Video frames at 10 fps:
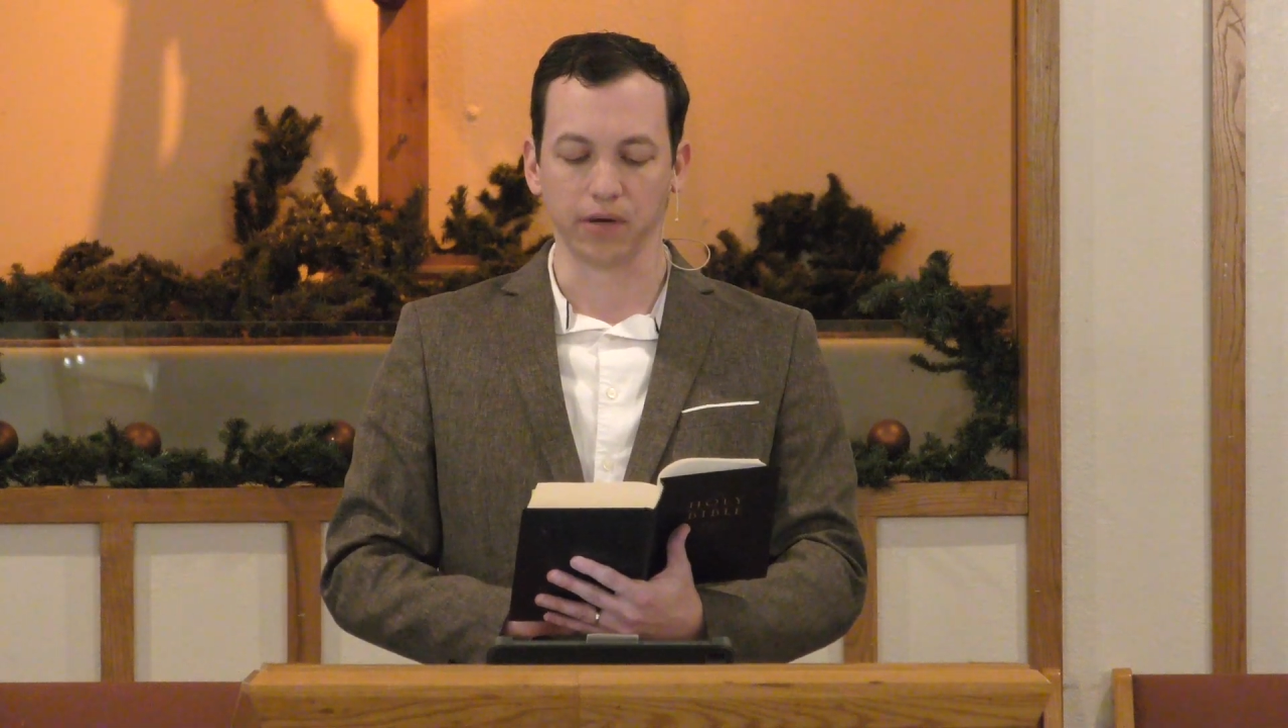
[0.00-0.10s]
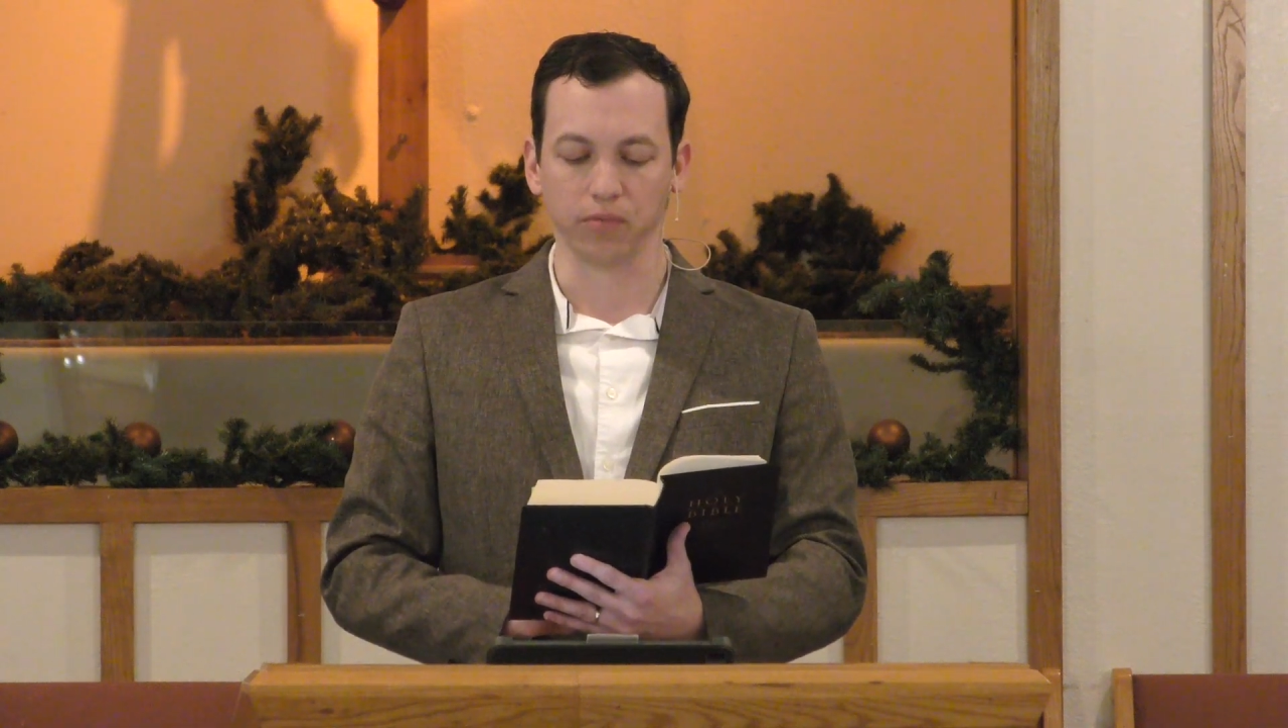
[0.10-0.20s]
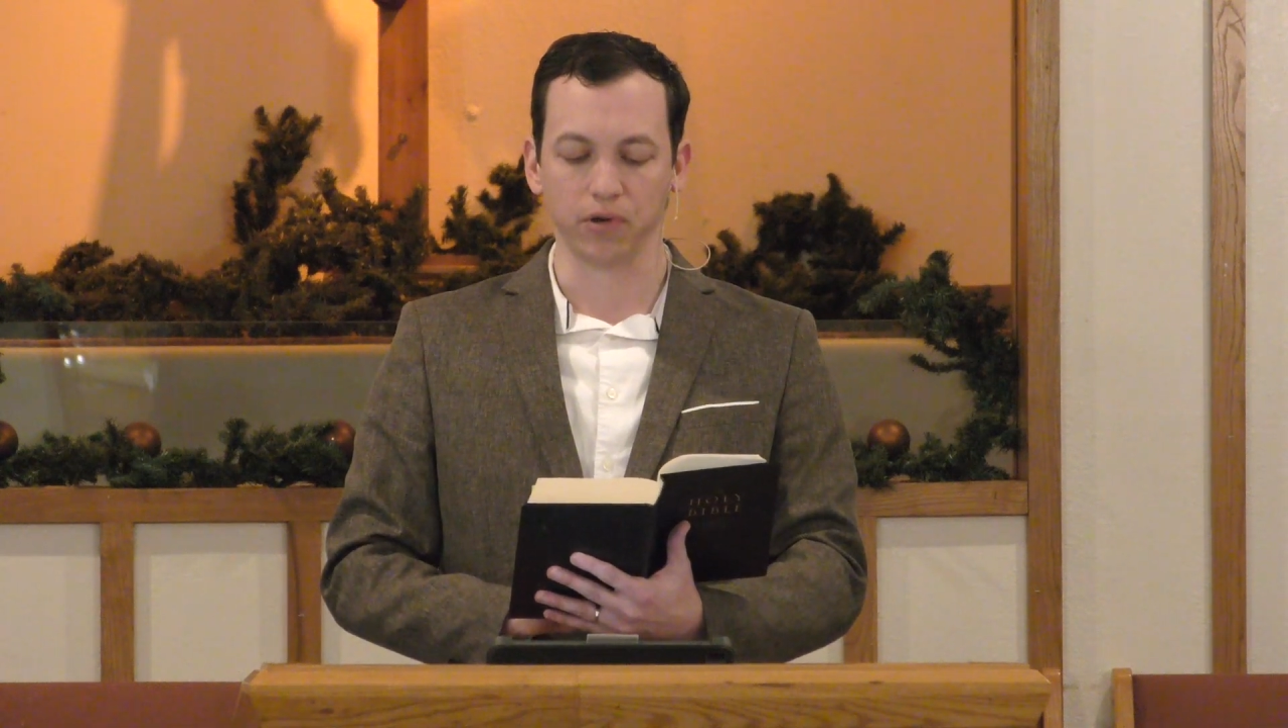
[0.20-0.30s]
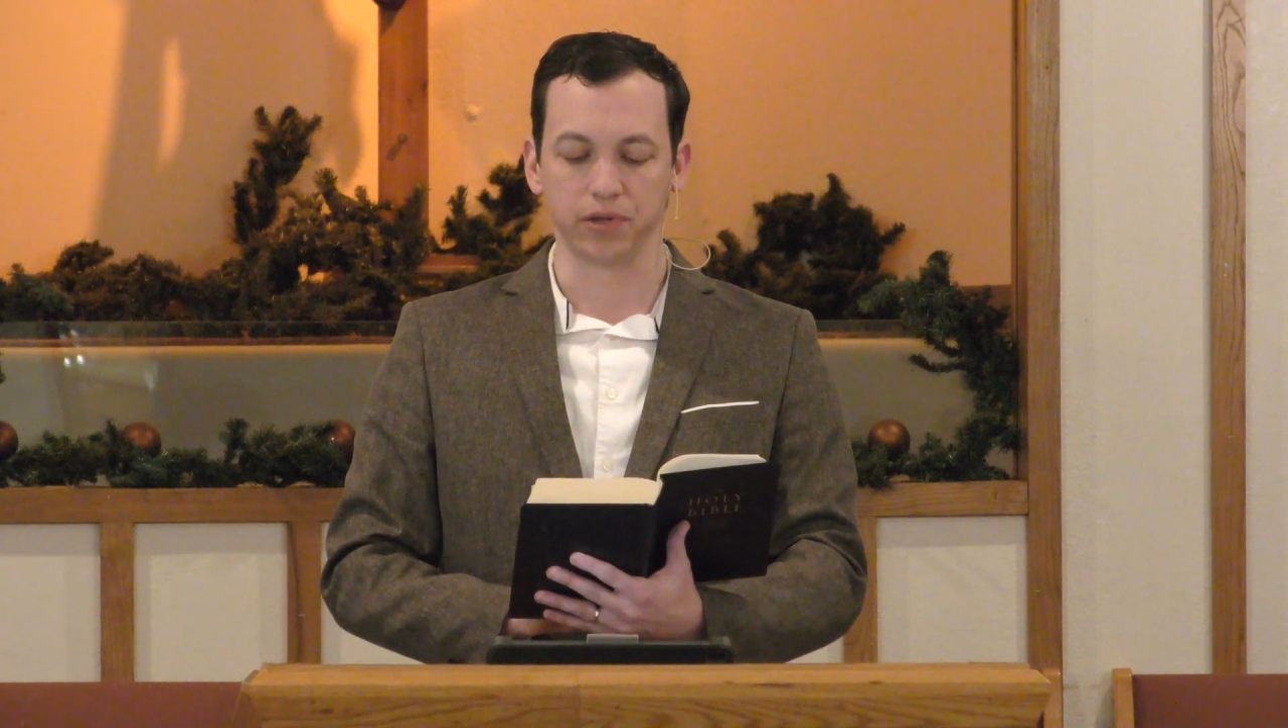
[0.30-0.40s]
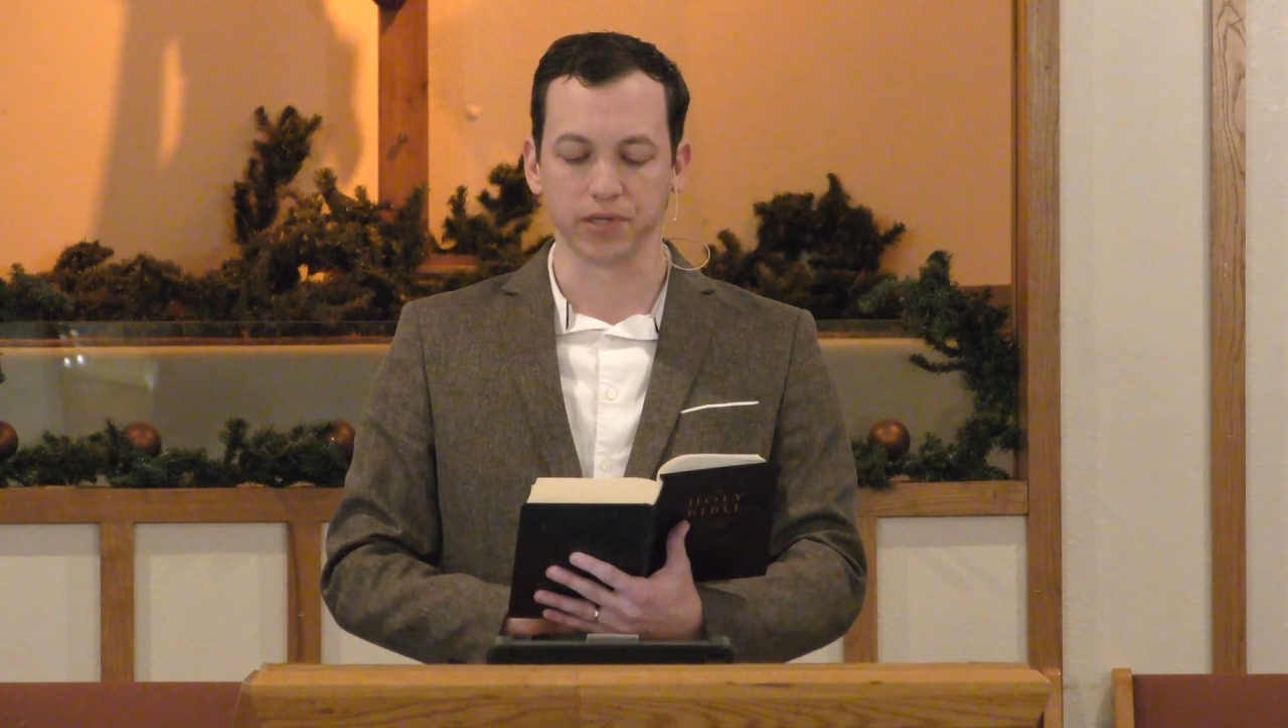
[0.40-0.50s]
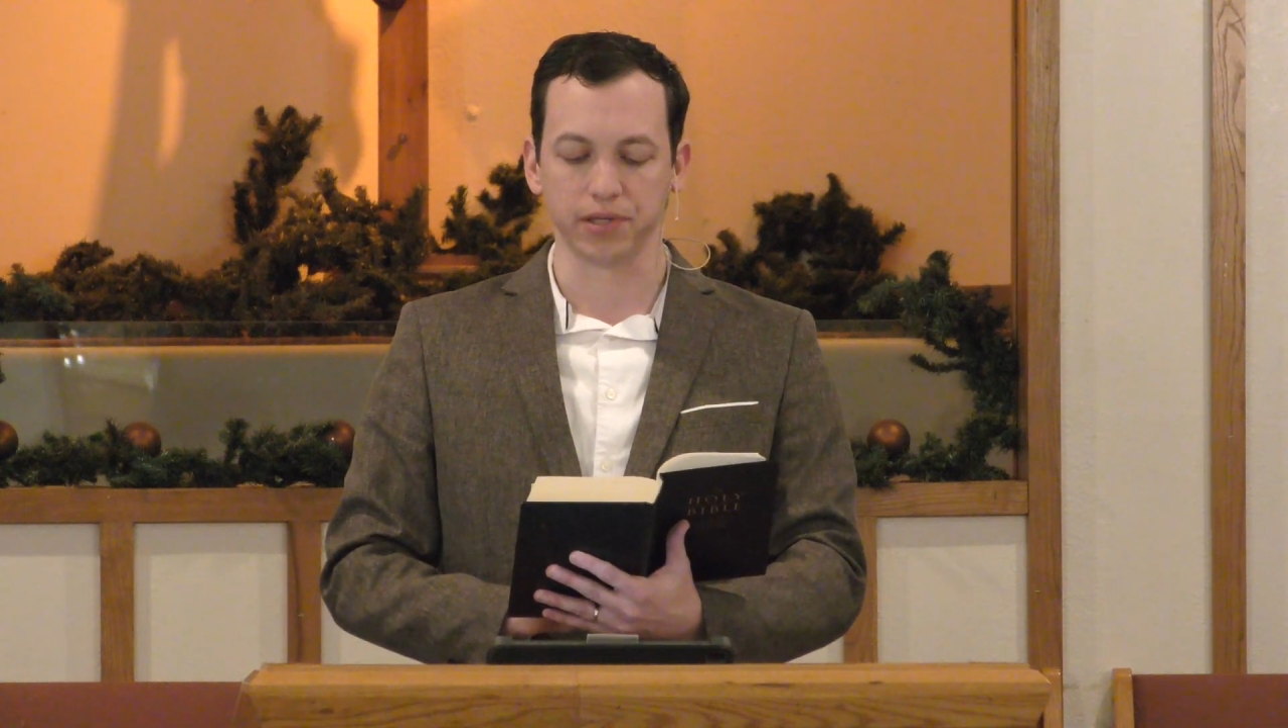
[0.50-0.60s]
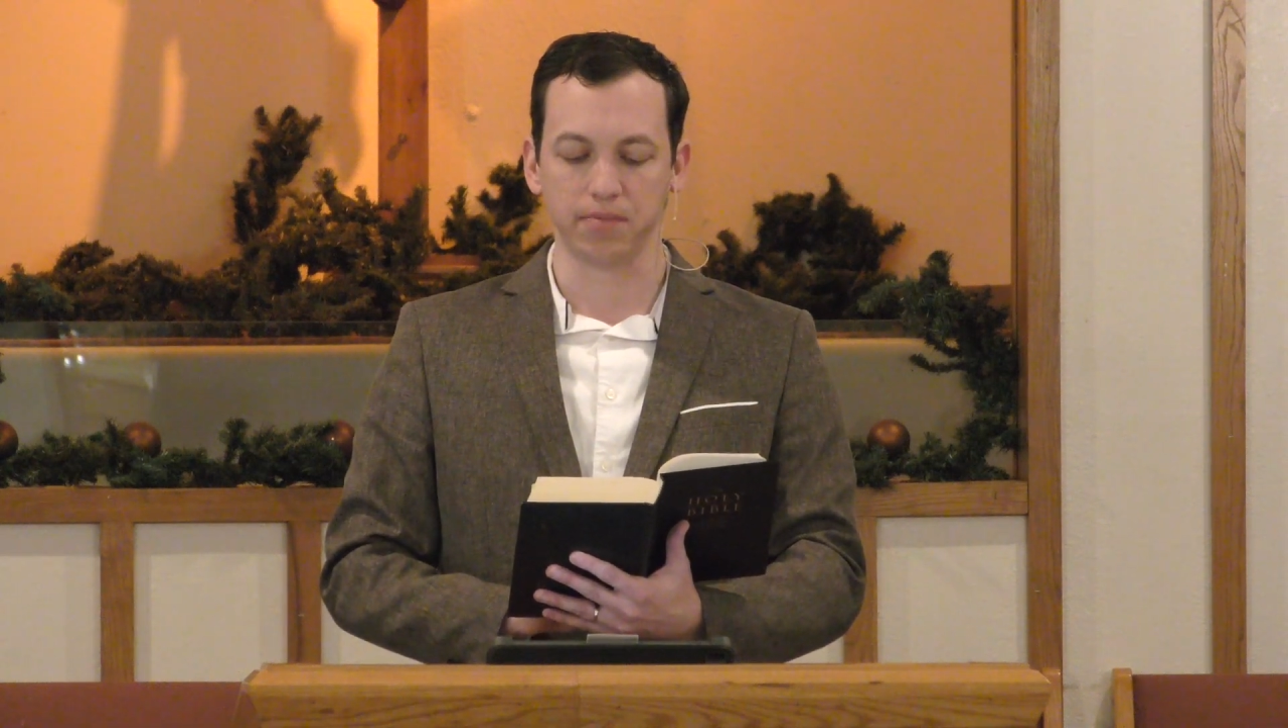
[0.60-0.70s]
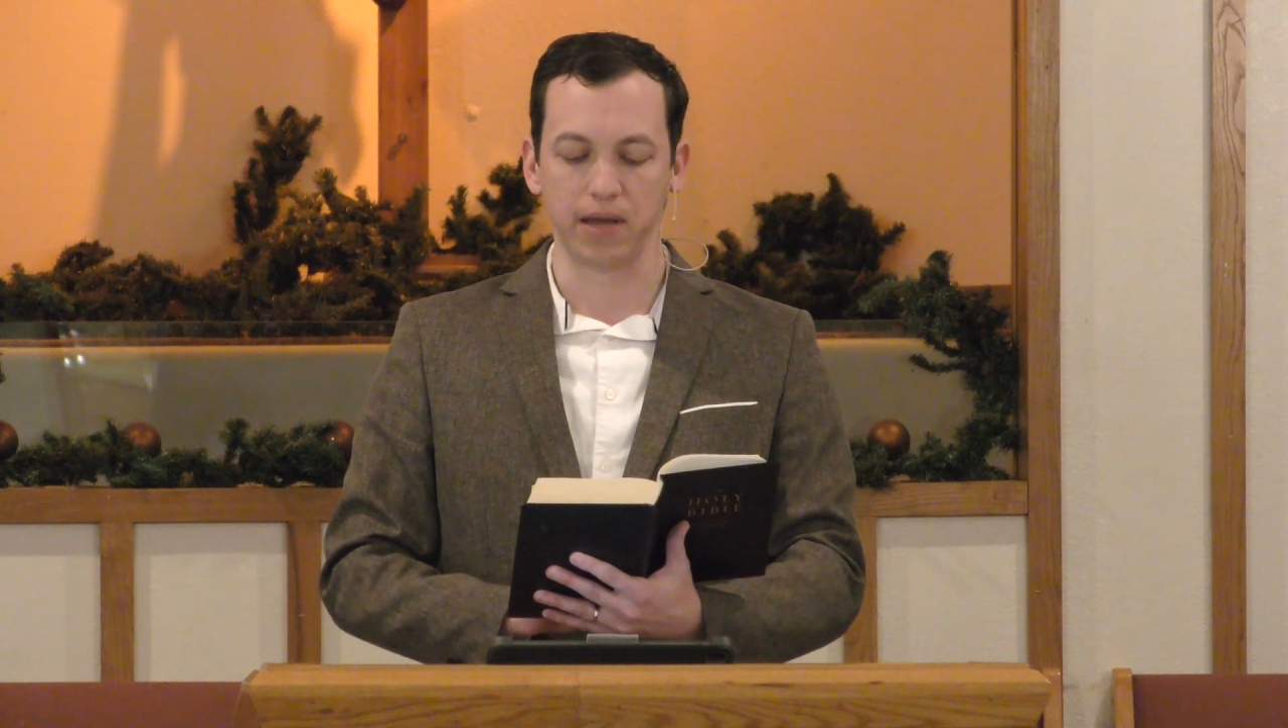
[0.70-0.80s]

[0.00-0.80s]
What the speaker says: they ruthlessly